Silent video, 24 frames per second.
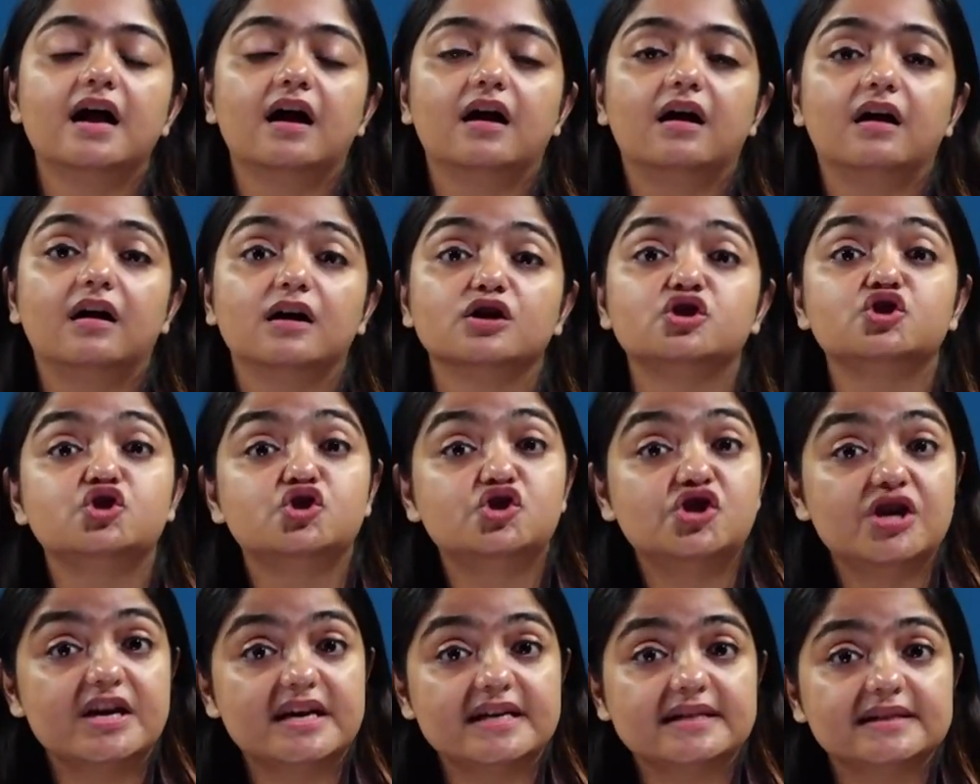uh,
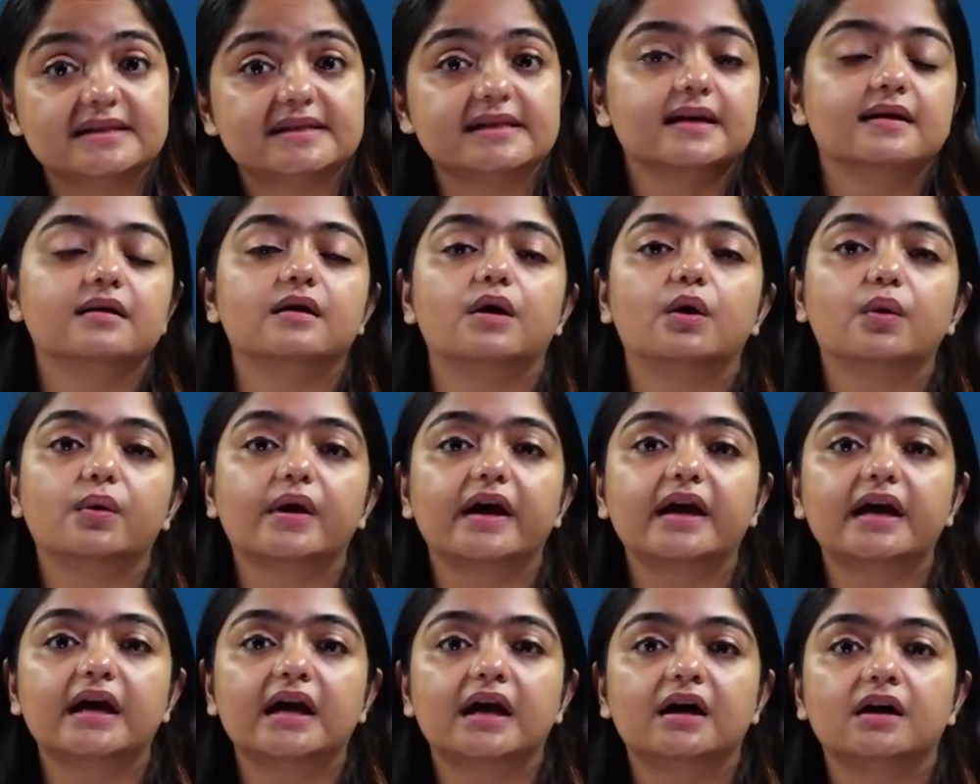cheese
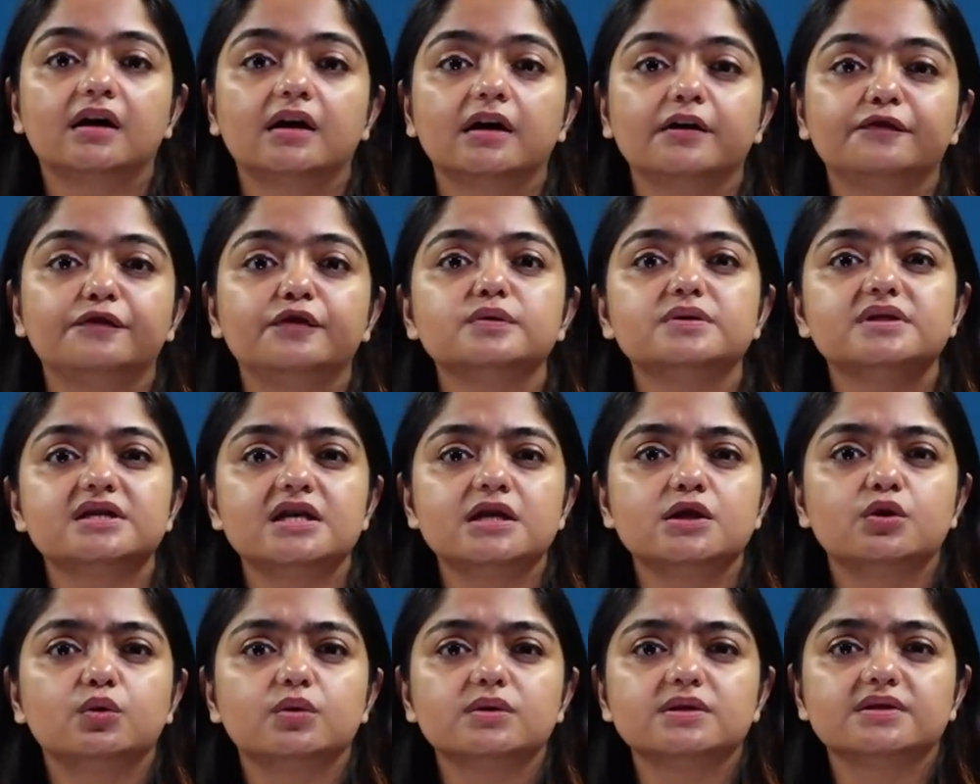okay uh, if you
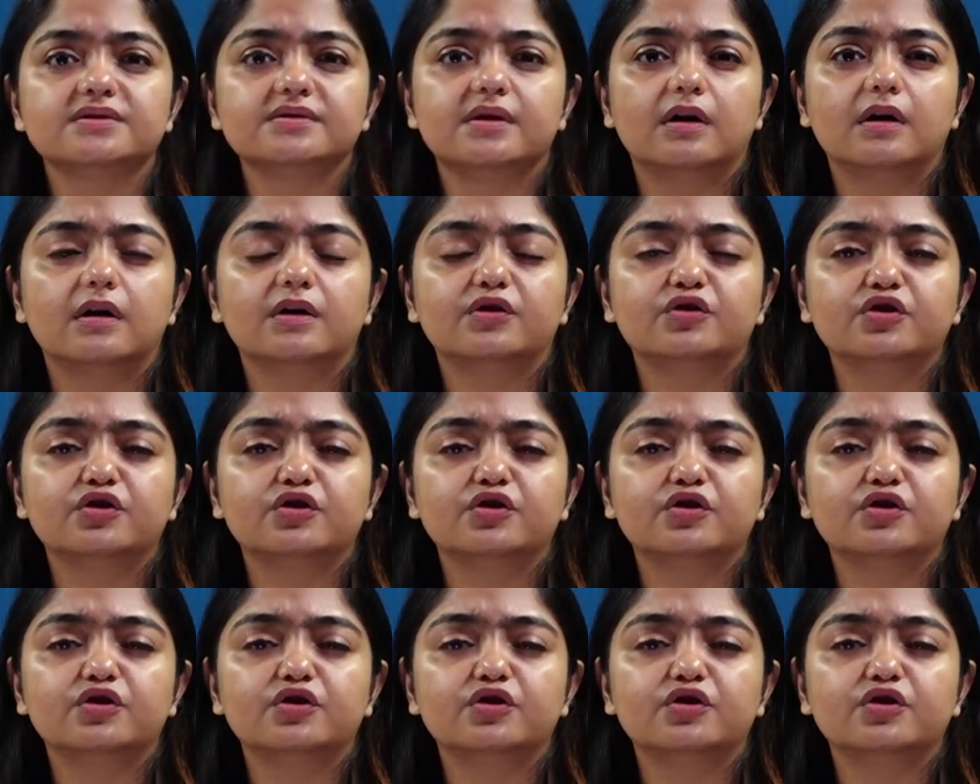see those uh,